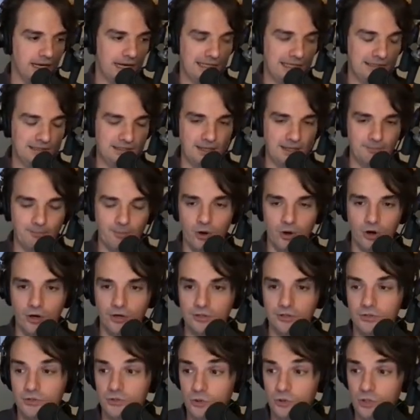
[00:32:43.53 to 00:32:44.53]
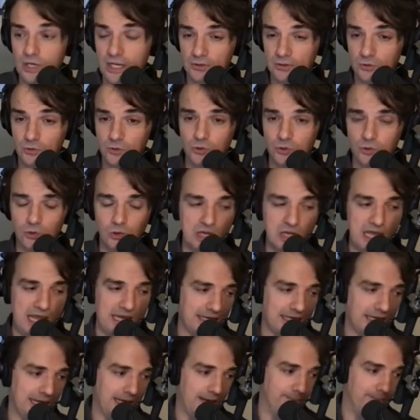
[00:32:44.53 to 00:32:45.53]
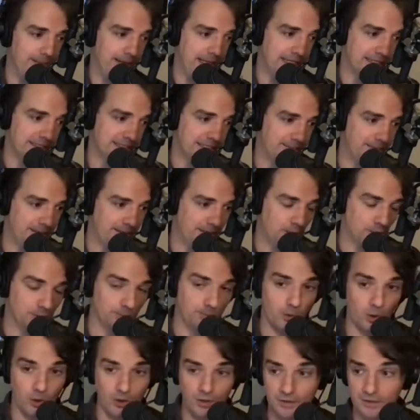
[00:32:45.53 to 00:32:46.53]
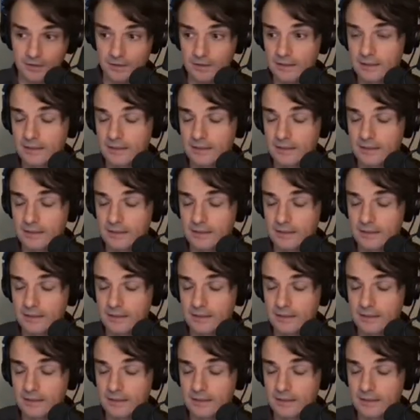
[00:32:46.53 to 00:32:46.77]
and the port you get, you do like embed server.port,